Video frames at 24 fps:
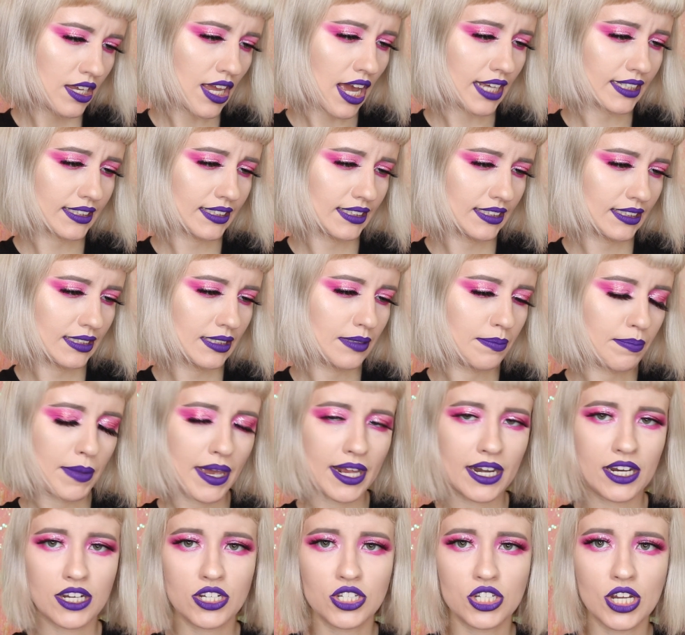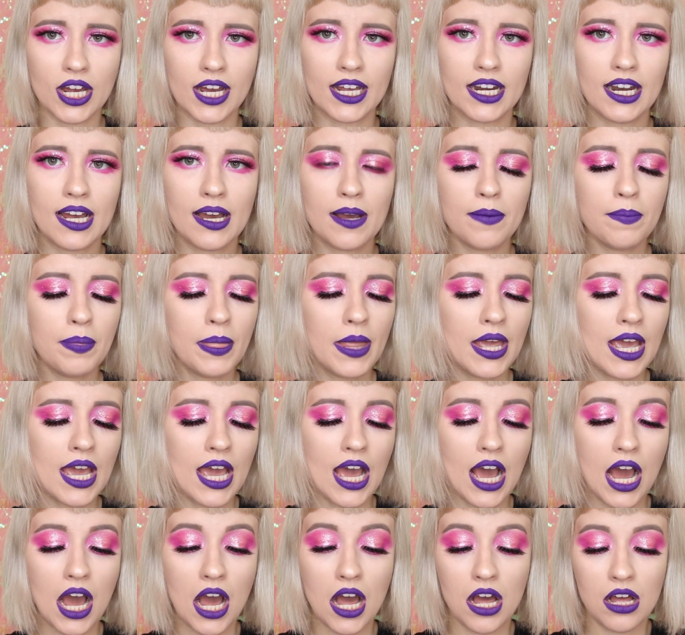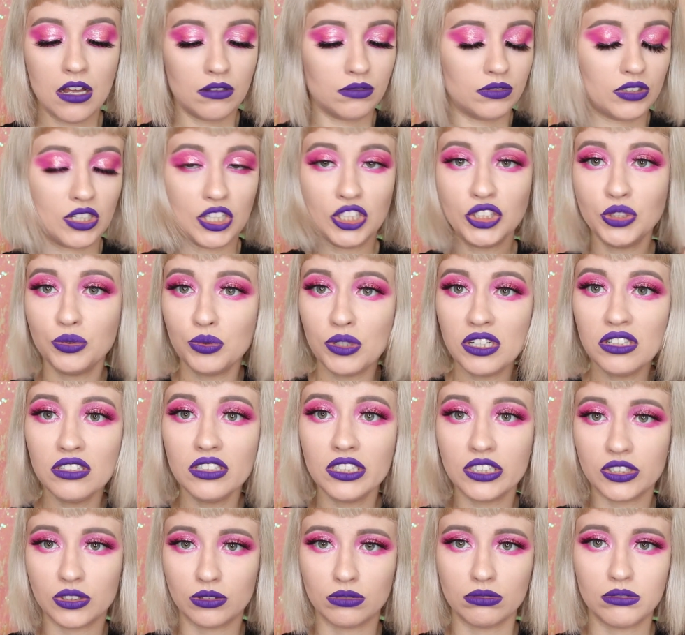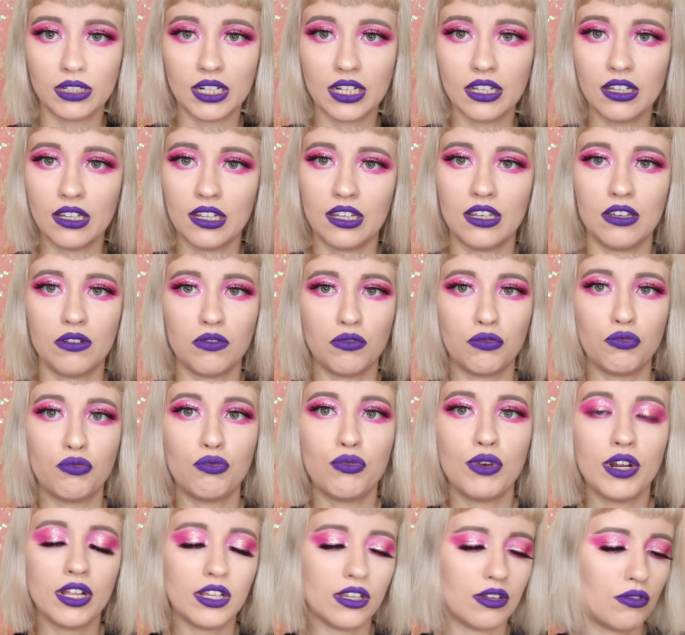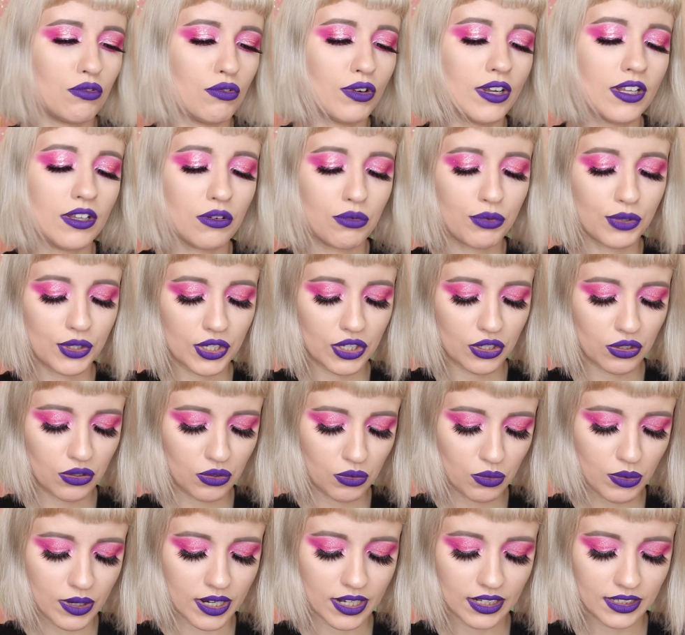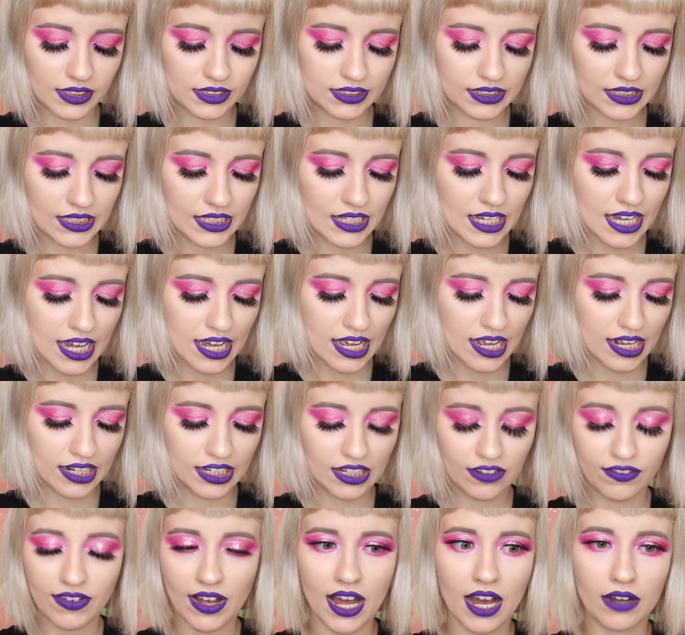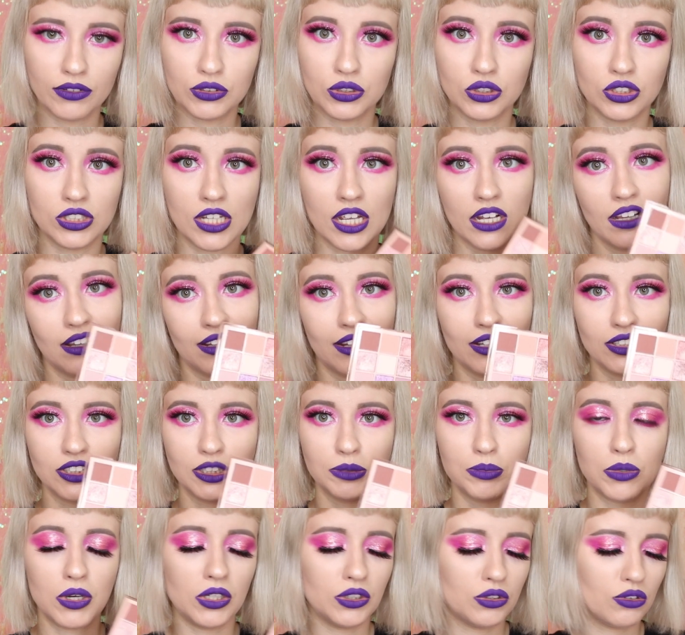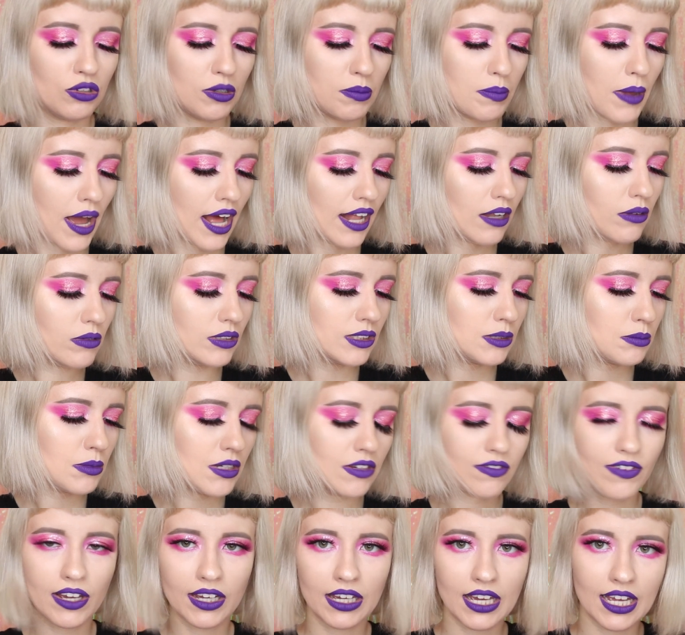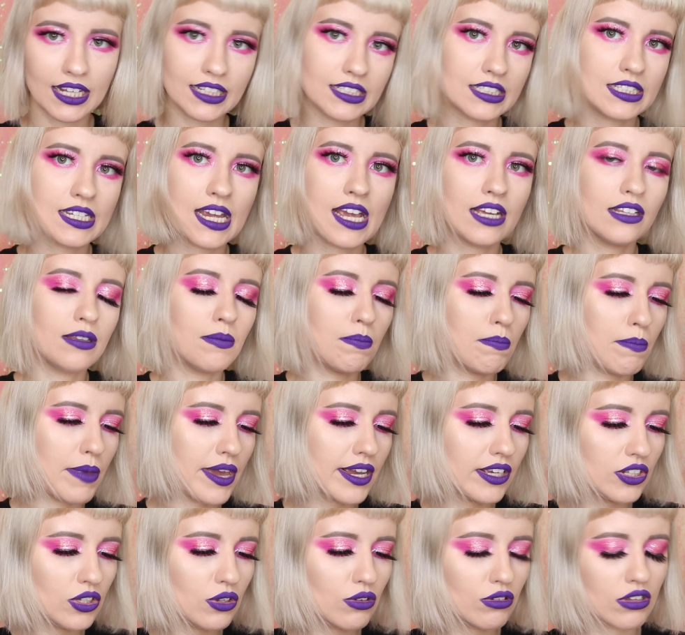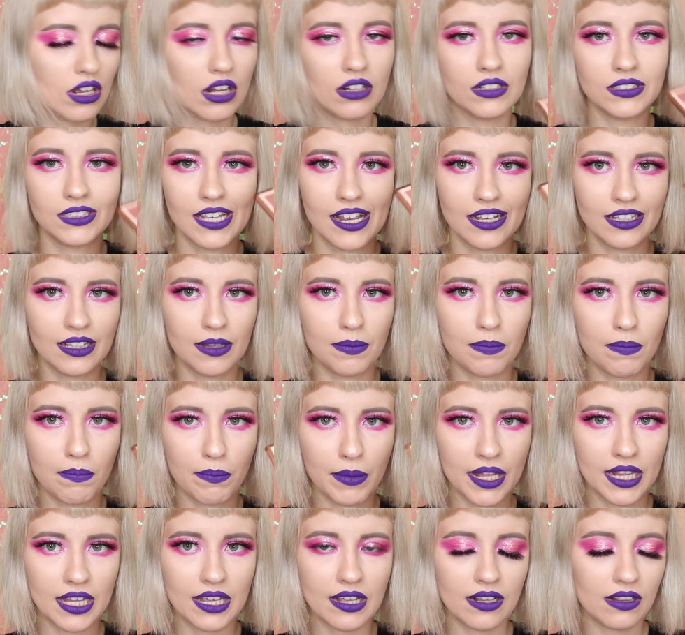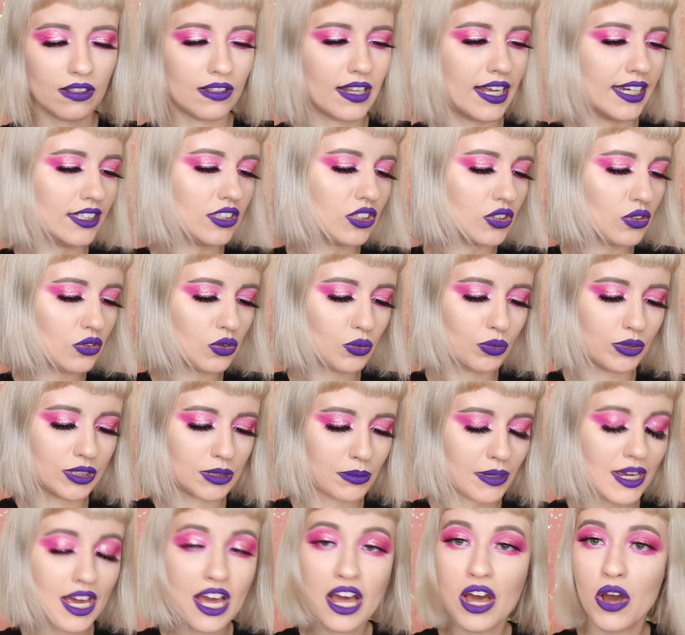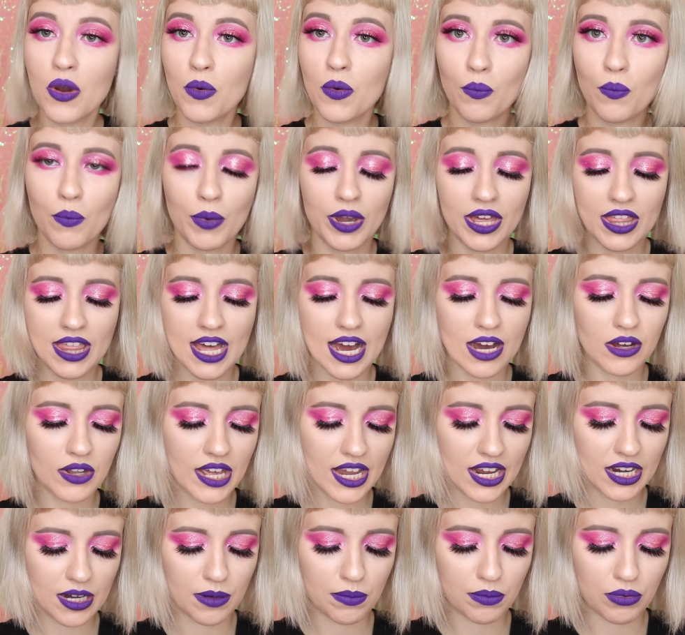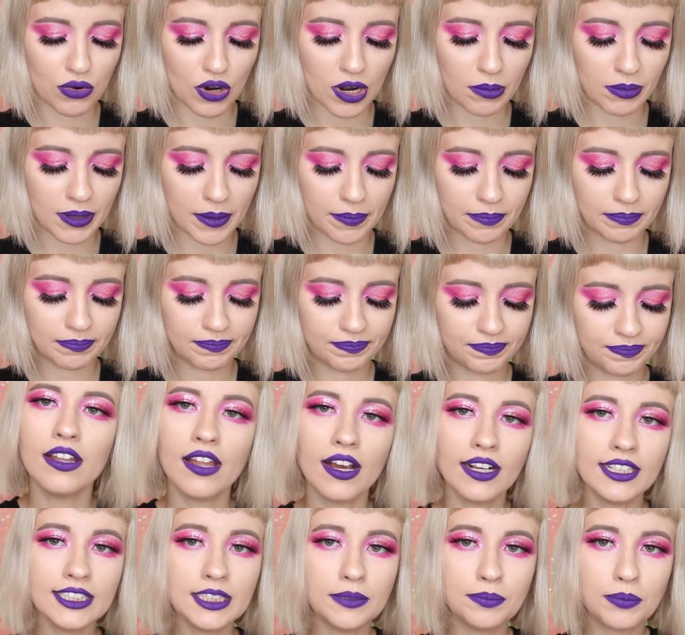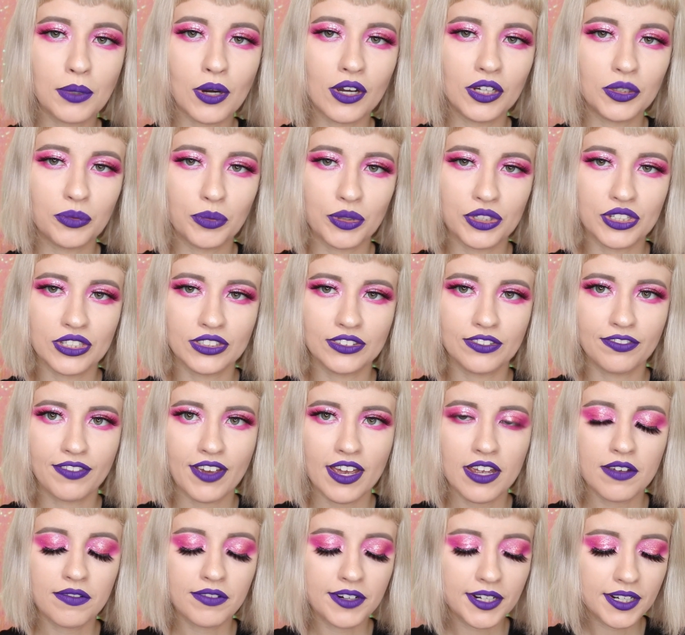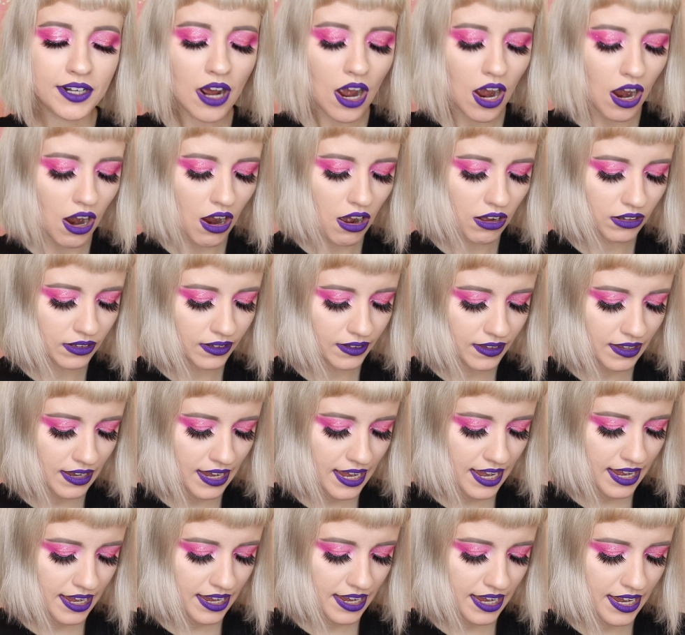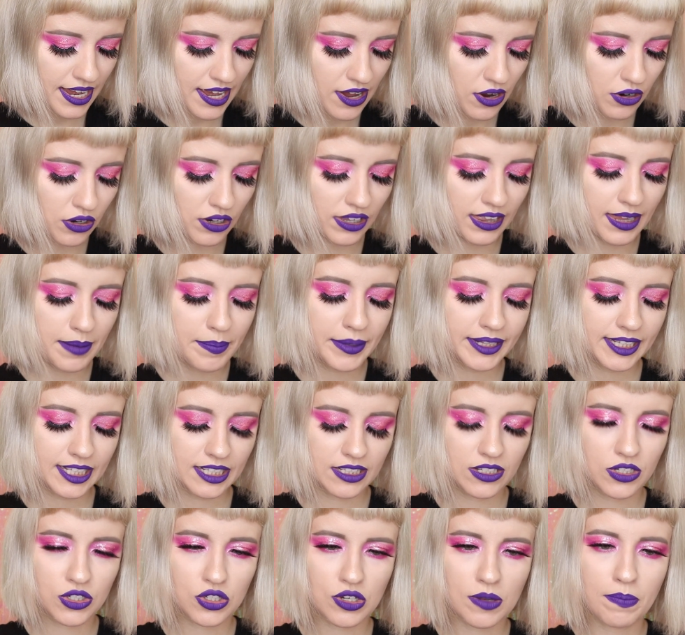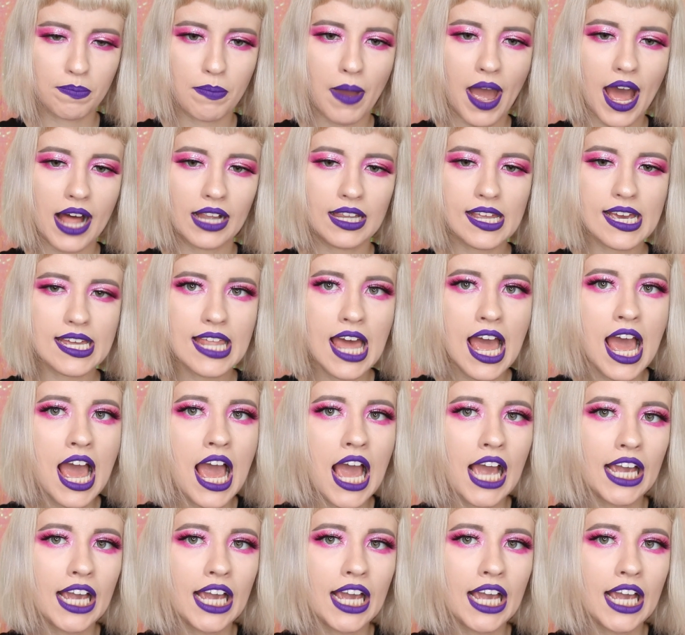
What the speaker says: yes, made in China, this one is really good quality. And if I have to take like a small nude palette with me, if I can't take the big nude, I'll take the mini light nude with me without any problem. The next point, which is favorite holiday or limited edition palette.